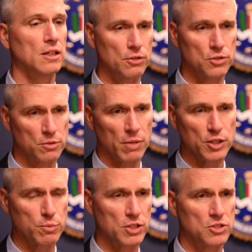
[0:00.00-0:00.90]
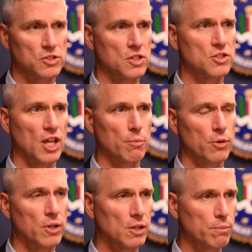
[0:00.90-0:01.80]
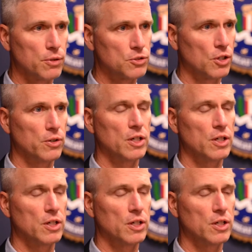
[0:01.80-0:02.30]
Using MySpace as an example, he had persona